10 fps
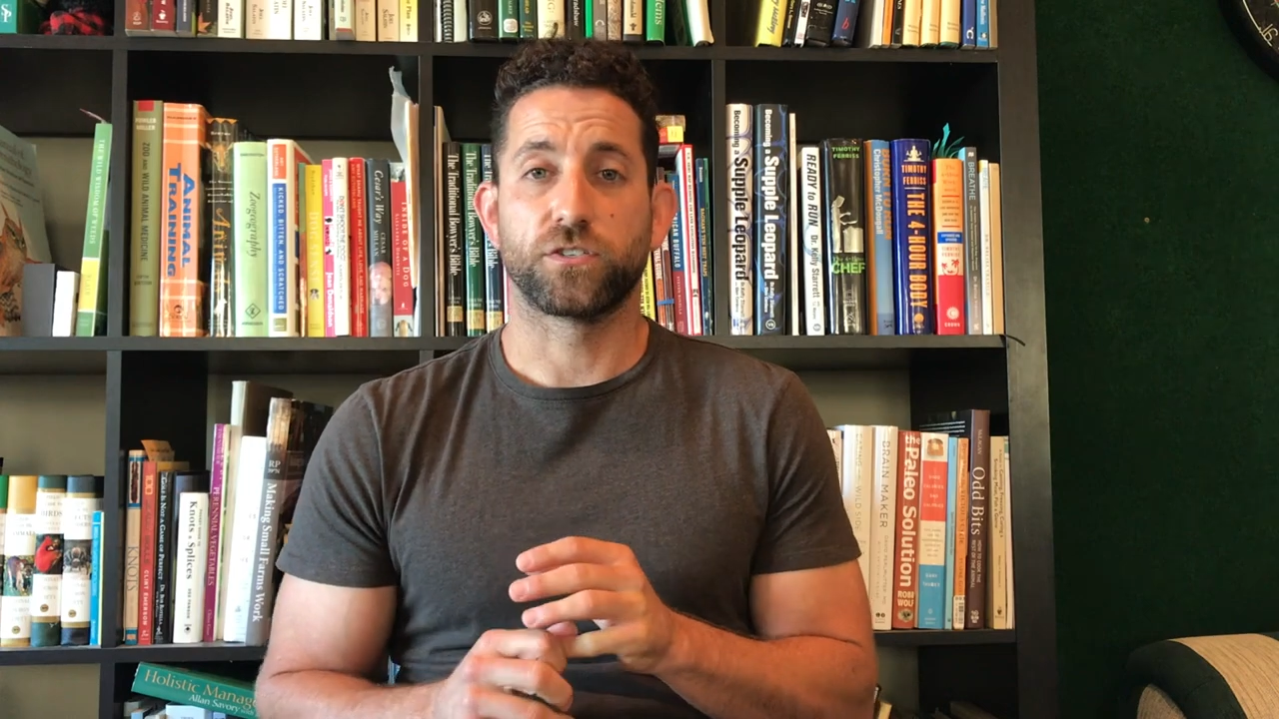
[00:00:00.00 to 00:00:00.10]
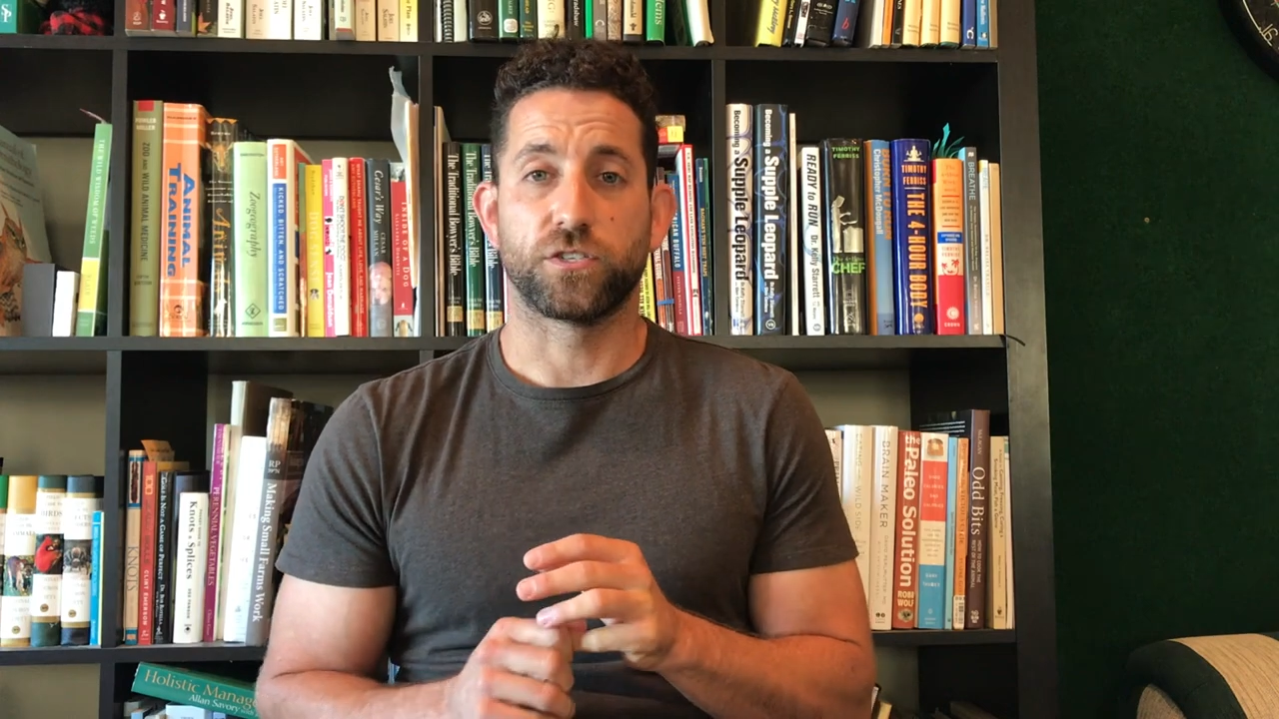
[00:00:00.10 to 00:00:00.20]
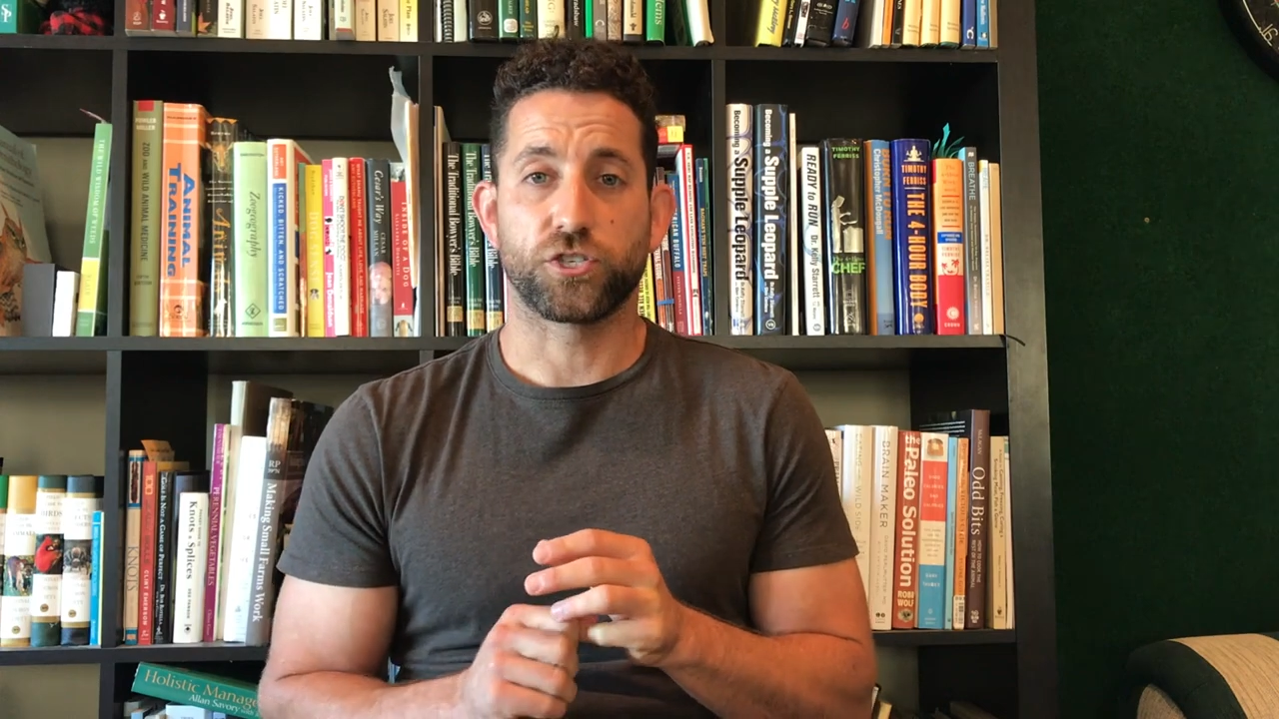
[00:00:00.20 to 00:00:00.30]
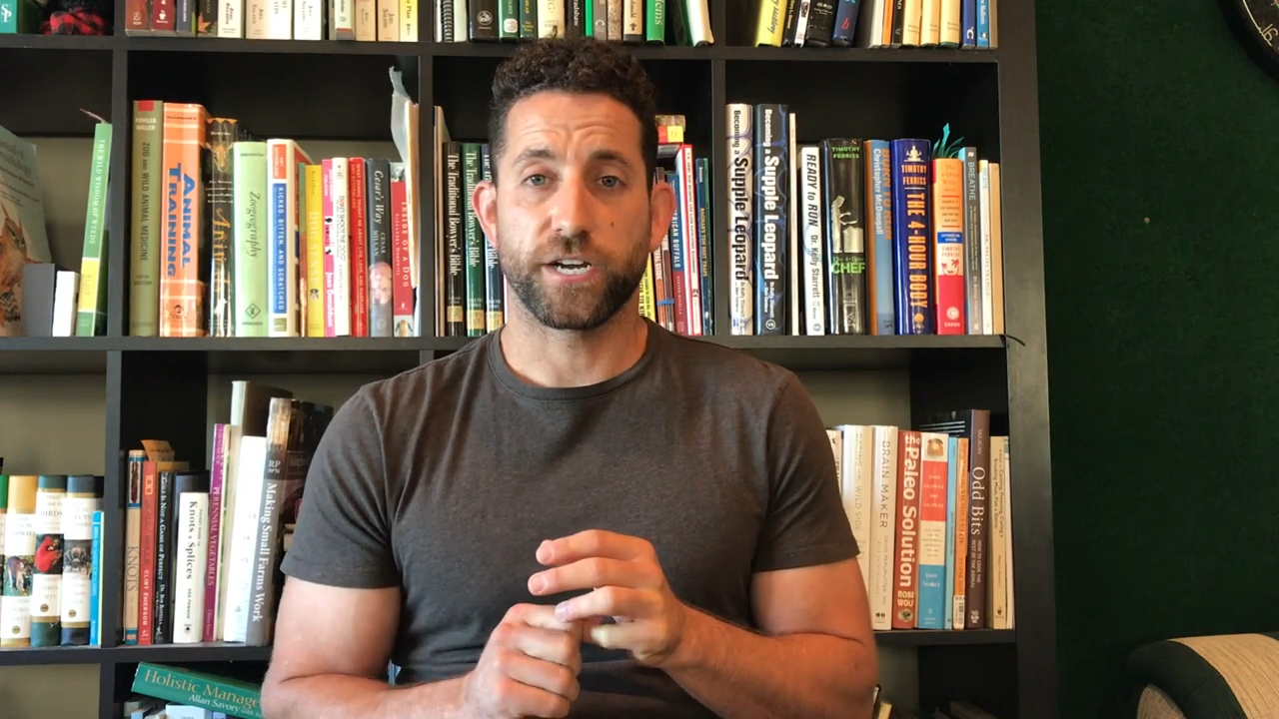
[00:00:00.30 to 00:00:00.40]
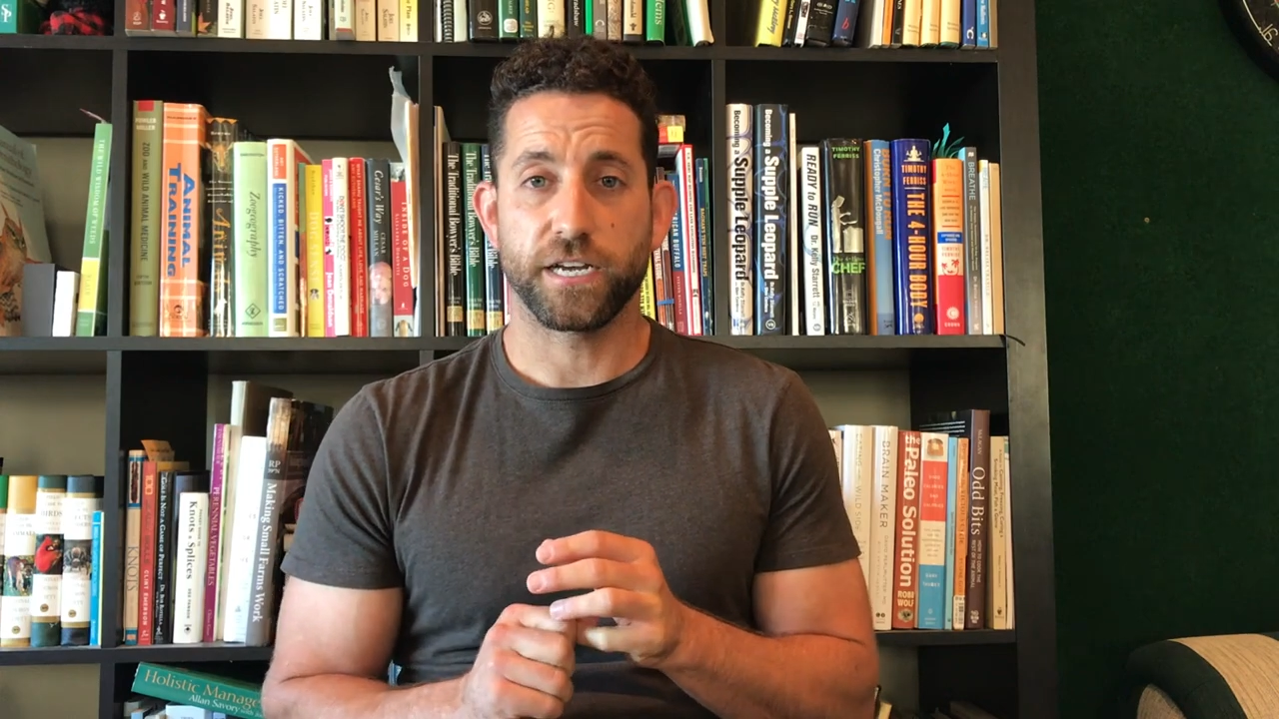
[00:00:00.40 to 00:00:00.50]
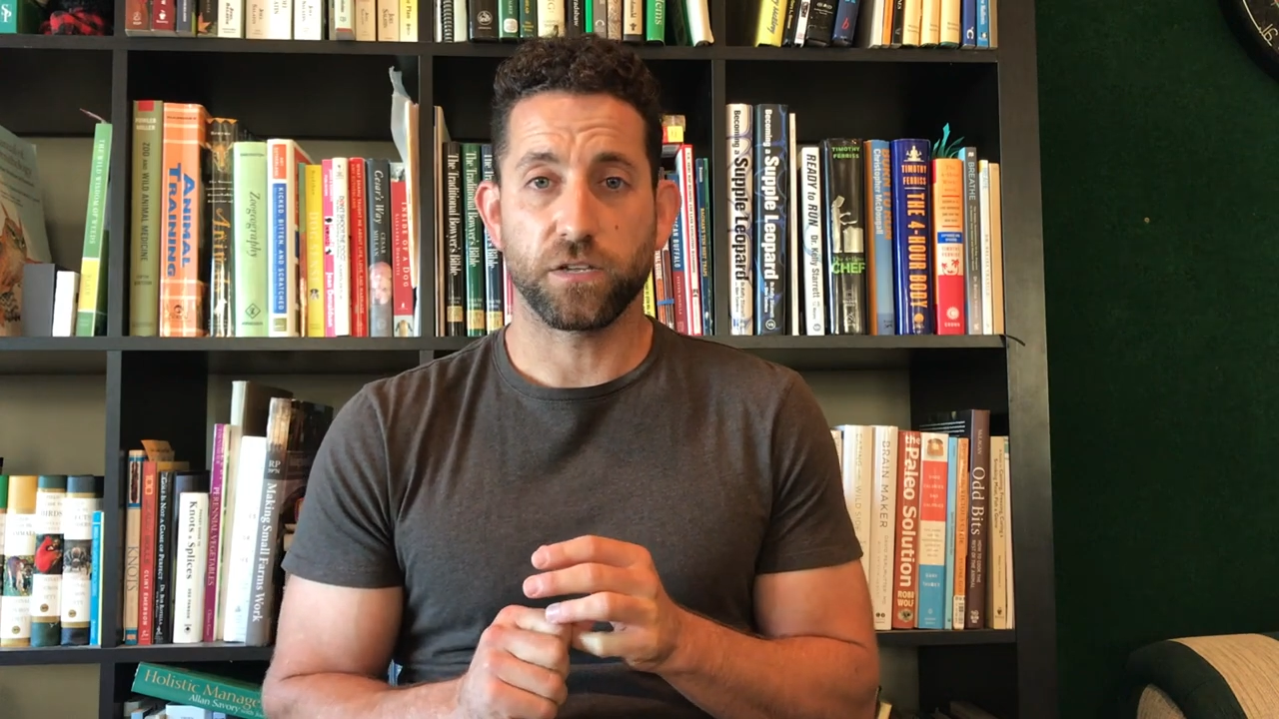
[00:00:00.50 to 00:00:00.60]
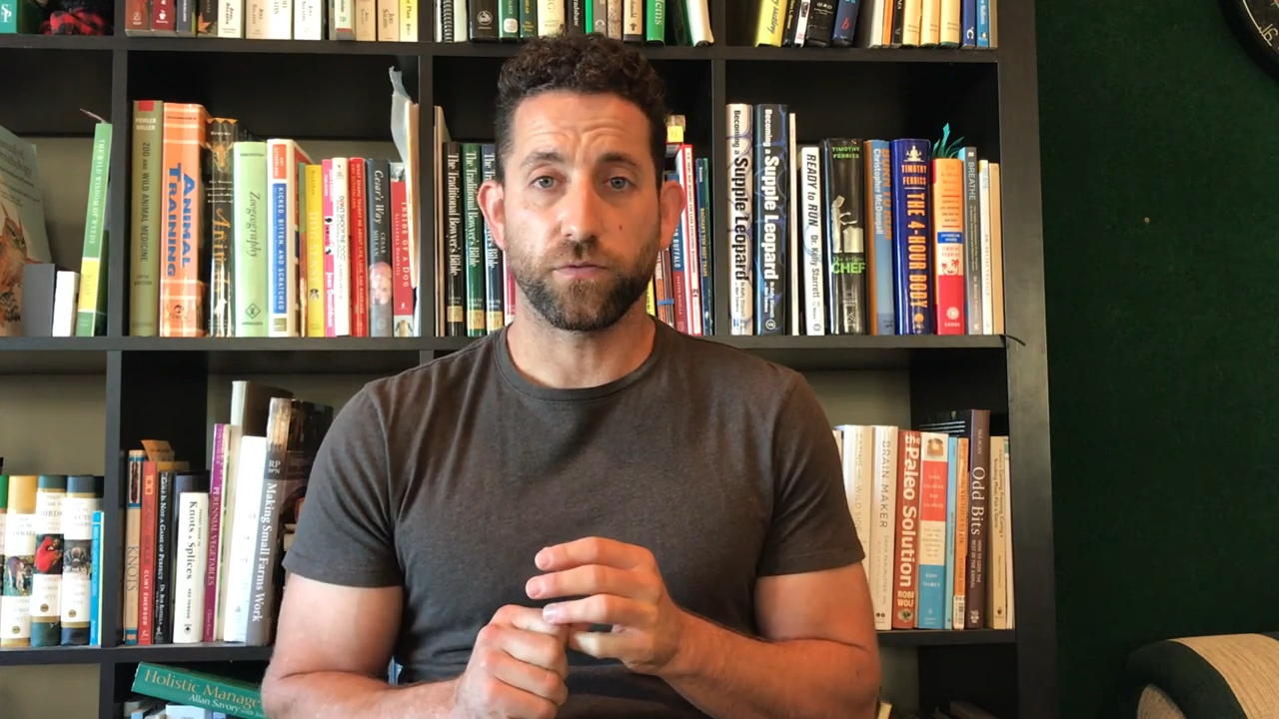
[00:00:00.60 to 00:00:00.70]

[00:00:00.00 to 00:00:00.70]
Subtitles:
to the training